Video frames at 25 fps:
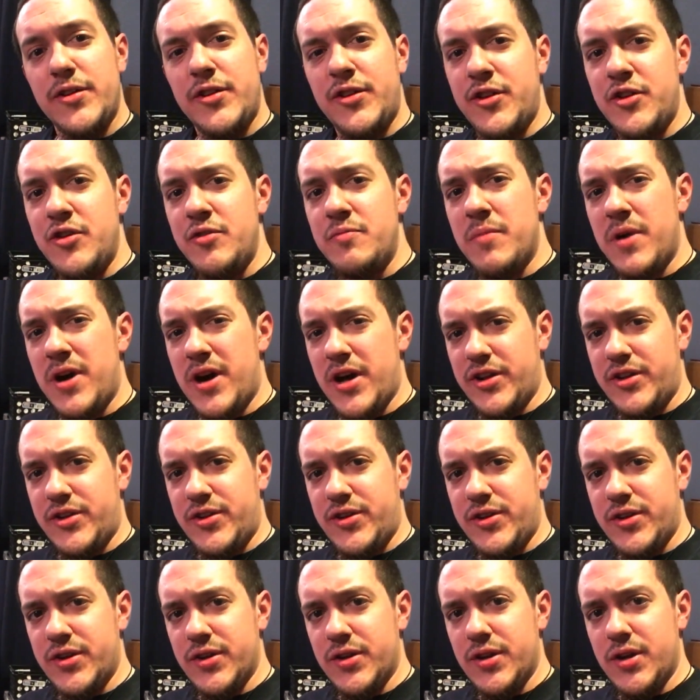too
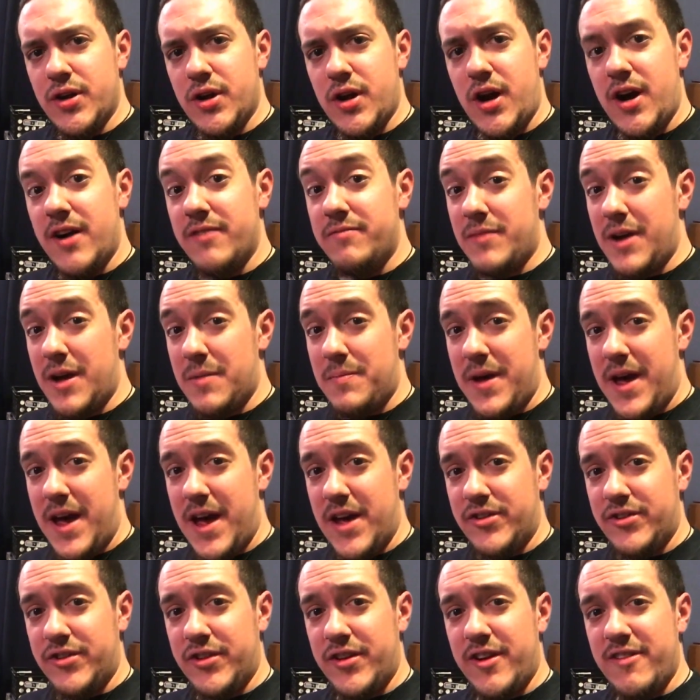much of my
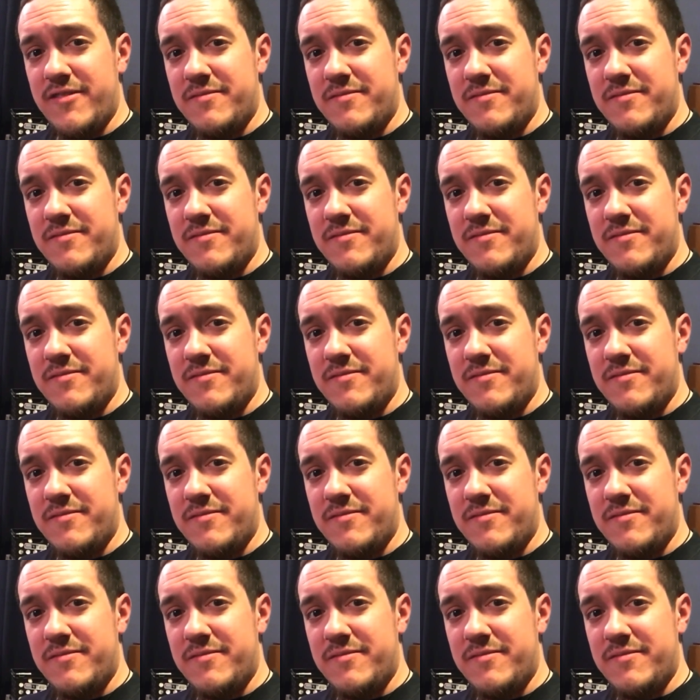passion,